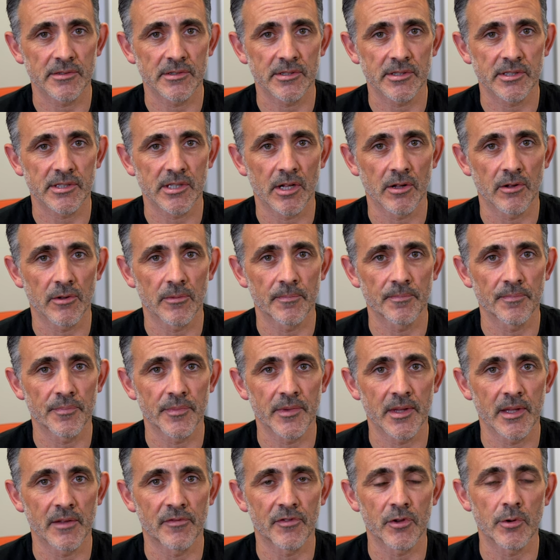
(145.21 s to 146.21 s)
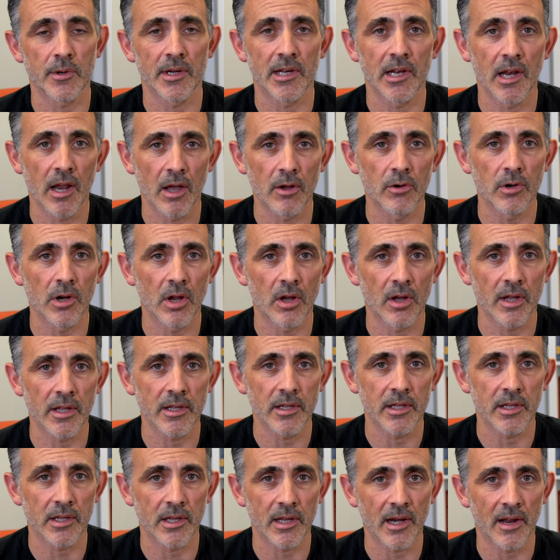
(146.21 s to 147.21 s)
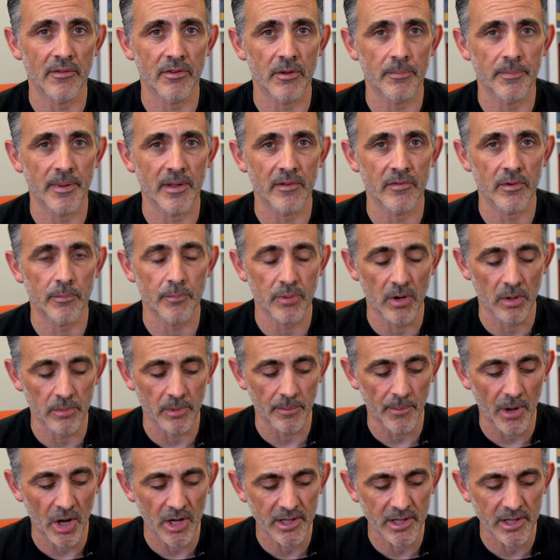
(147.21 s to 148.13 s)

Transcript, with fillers: So if you're in low light, you're going to have a bit of a problem.